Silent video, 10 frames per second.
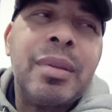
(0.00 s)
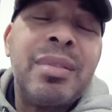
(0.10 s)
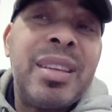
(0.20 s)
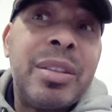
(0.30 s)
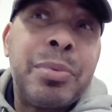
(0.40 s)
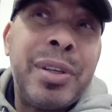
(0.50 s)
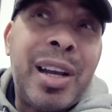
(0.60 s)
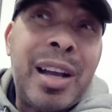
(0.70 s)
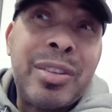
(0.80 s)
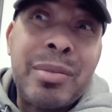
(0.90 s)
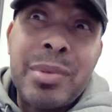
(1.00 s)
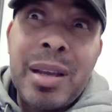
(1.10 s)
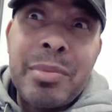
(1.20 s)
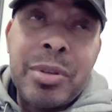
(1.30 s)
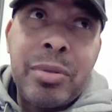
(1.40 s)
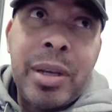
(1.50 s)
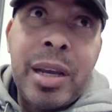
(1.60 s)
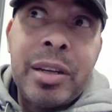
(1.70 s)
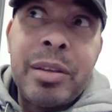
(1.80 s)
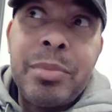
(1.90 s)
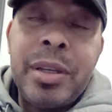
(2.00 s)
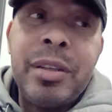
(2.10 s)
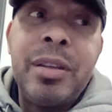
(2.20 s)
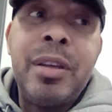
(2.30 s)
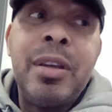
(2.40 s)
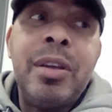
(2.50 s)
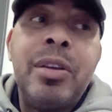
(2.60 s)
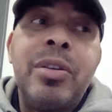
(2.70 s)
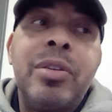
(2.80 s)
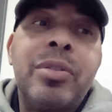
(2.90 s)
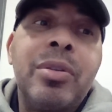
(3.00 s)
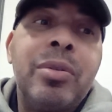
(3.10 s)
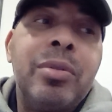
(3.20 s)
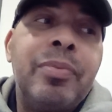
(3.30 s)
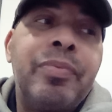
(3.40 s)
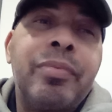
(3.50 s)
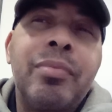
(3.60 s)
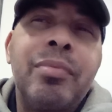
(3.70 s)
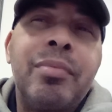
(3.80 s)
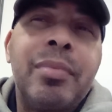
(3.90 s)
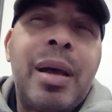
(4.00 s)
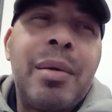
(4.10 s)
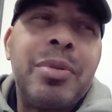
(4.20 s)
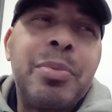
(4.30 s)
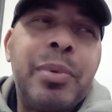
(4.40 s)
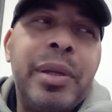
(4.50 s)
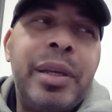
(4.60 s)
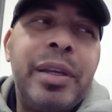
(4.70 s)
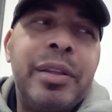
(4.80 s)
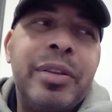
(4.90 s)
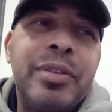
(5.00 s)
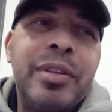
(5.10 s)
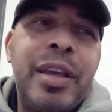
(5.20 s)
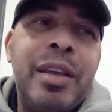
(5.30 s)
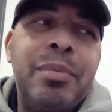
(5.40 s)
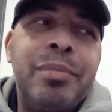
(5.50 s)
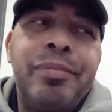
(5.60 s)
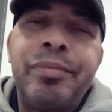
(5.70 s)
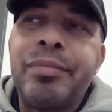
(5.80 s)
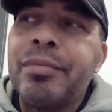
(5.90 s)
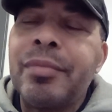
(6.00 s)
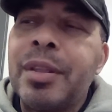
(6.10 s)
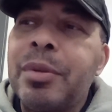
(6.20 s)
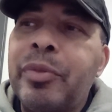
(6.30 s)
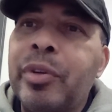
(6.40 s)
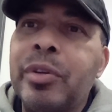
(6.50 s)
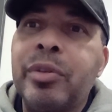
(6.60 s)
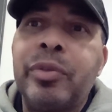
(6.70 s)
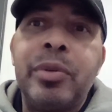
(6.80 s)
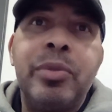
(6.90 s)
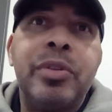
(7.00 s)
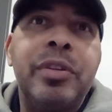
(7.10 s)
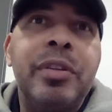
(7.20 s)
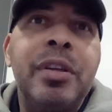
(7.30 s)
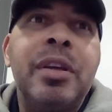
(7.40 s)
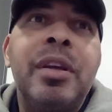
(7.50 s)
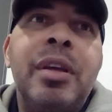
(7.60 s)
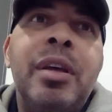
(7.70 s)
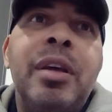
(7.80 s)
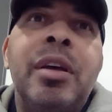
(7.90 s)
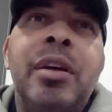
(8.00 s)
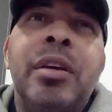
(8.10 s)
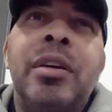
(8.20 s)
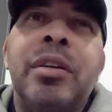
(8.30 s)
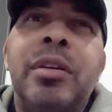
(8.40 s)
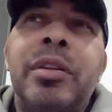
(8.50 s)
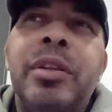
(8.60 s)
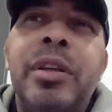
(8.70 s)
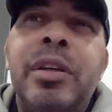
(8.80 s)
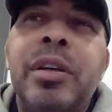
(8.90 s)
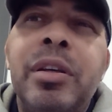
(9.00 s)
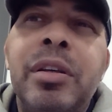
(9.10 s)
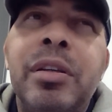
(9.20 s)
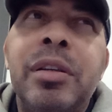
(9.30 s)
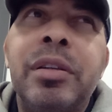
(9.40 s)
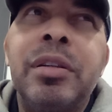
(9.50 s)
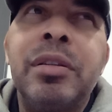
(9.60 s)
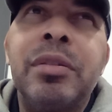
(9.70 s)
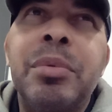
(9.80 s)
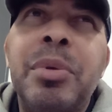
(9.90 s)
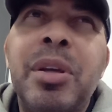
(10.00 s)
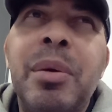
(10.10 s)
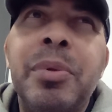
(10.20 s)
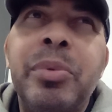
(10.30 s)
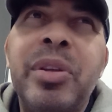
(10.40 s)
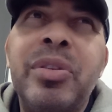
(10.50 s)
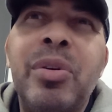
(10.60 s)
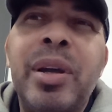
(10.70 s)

Gets pretty hot sometimes too, I gotta admit. So I was playing this game, the Femco Fusion, I think a couple of weeks ago.